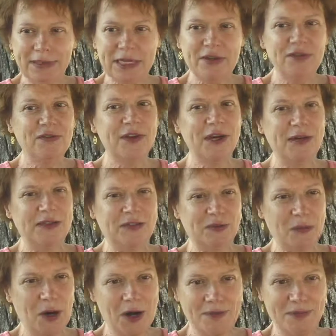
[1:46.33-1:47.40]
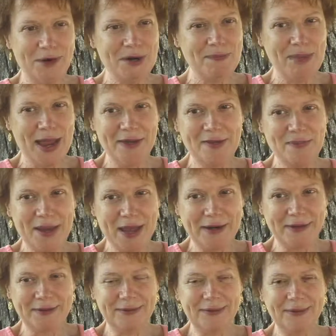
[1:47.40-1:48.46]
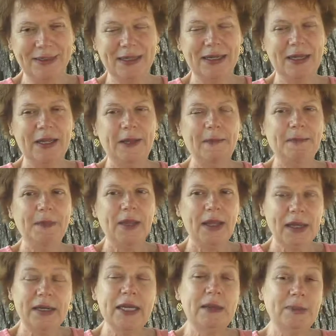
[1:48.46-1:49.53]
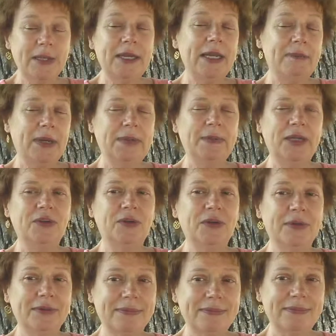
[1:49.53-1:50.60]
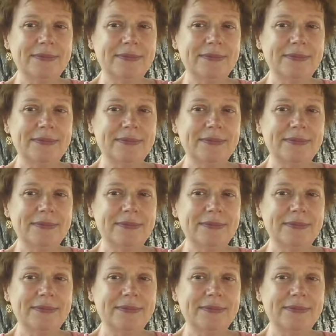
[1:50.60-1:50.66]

He's very smart, very mathematical, and he became my mentor